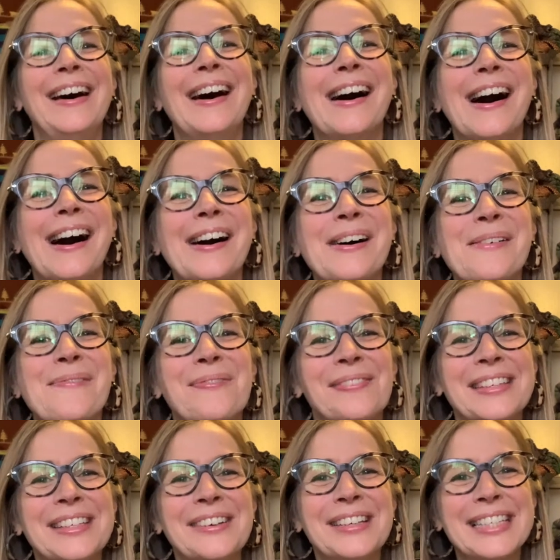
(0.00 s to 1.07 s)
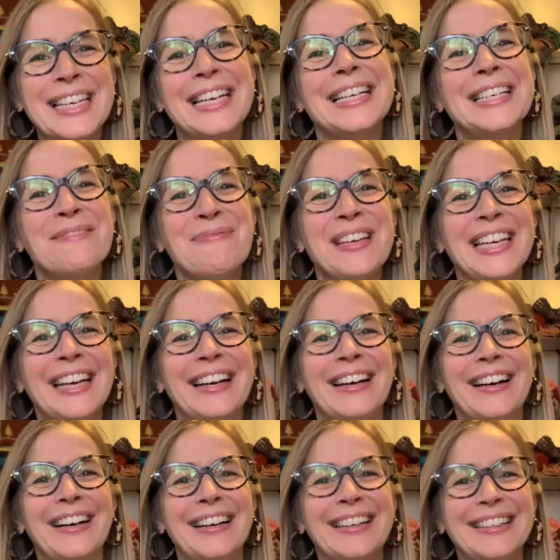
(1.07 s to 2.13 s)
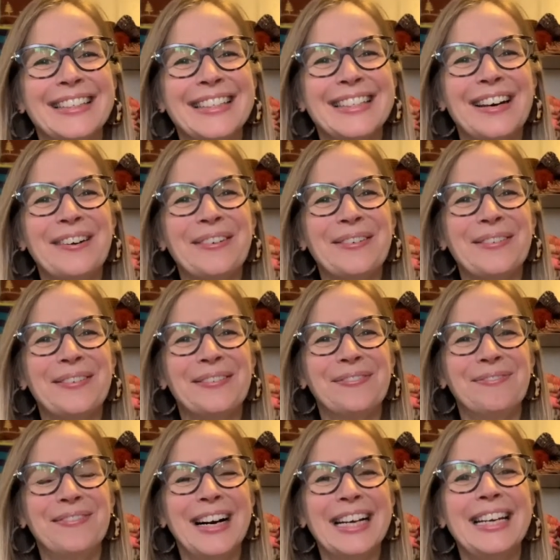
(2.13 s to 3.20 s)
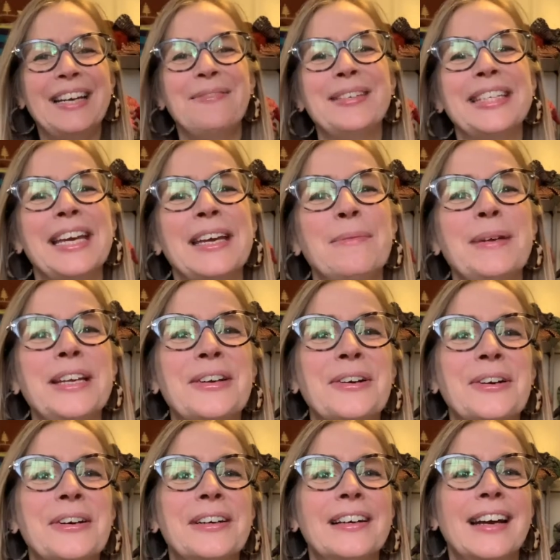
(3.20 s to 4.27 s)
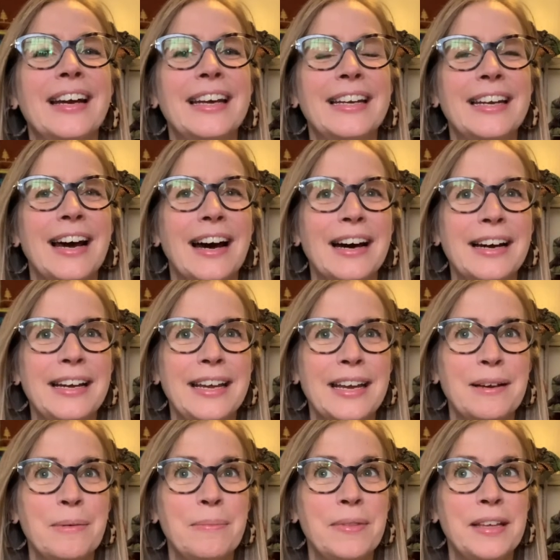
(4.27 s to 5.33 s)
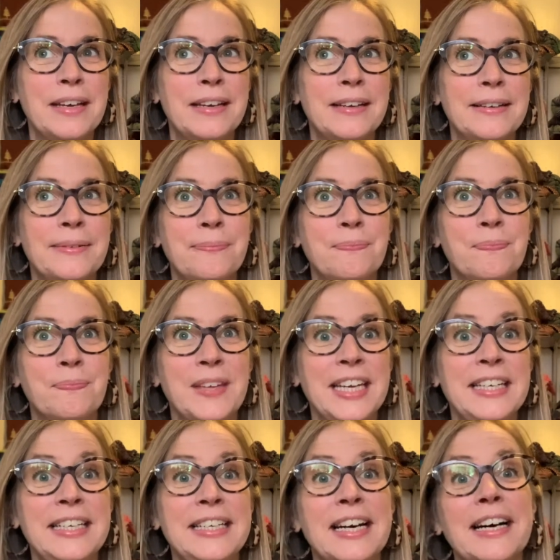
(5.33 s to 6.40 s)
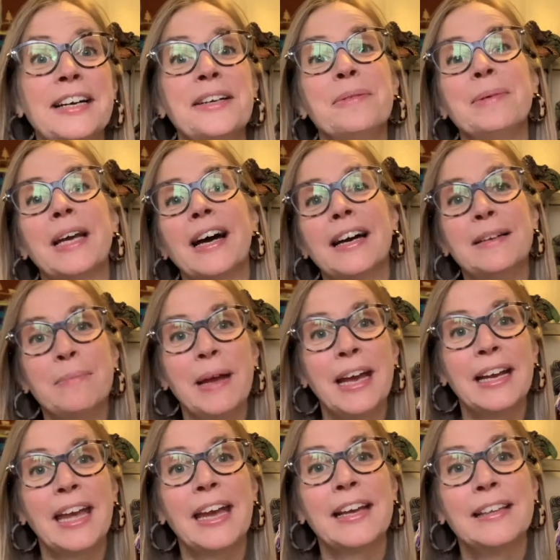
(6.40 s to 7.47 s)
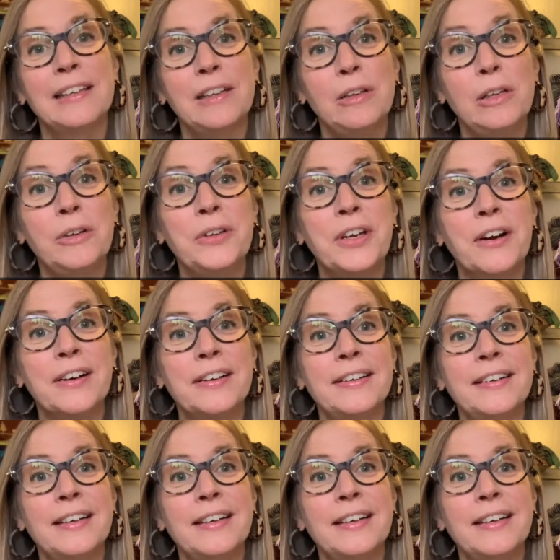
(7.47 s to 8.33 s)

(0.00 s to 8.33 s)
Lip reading: So excited to be here. So my name is Amy Nur, and I am the indie dyer behind Pancake and Lulu Yarn.